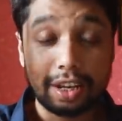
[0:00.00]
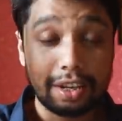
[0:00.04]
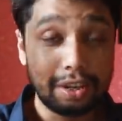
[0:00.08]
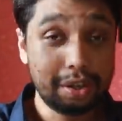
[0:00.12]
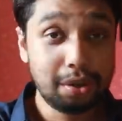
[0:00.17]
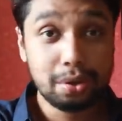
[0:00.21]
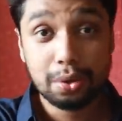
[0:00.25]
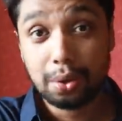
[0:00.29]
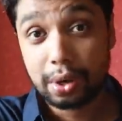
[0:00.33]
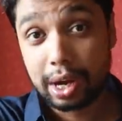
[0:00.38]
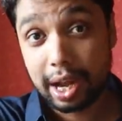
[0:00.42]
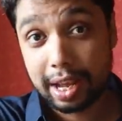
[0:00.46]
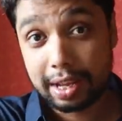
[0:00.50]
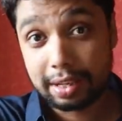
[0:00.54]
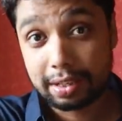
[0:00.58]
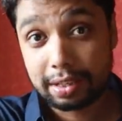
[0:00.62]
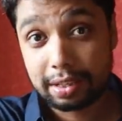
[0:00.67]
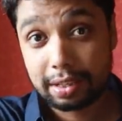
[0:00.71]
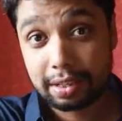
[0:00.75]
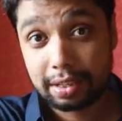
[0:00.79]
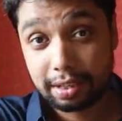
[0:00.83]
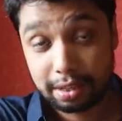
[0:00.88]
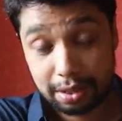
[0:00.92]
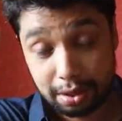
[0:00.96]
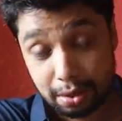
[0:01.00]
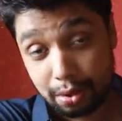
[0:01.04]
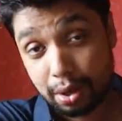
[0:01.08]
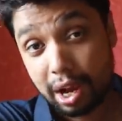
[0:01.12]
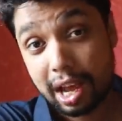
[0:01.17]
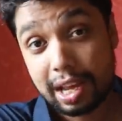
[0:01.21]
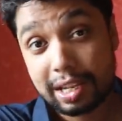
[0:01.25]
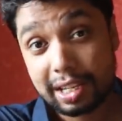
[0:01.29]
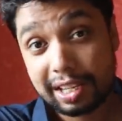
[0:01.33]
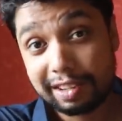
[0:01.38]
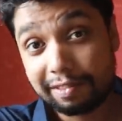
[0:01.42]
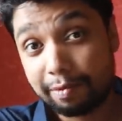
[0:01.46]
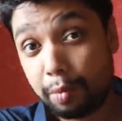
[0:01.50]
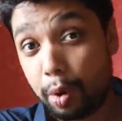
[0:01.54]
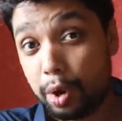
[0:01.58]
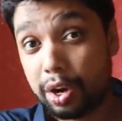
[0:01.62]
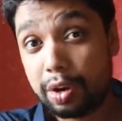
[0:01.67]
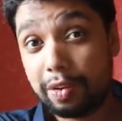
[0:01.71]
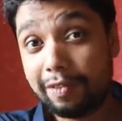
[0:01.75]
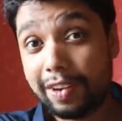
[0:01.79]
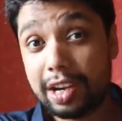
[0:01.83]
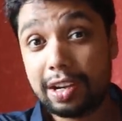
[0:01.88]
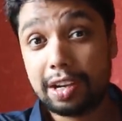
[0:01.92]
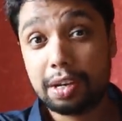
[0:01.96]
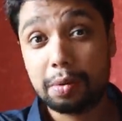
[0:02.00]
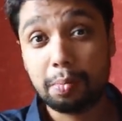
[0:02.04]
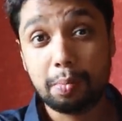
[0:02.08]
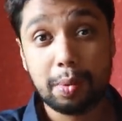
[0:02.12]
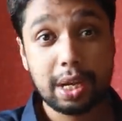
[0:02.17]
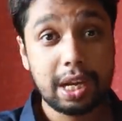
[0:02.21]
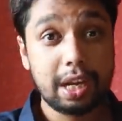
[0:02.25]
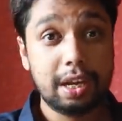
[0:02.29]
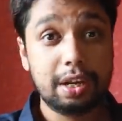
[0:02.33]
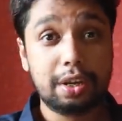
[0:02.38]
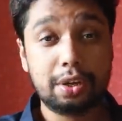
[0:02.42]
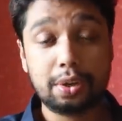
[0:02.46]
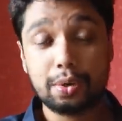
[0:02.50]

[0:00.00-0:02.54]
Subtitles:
you guys have motivated me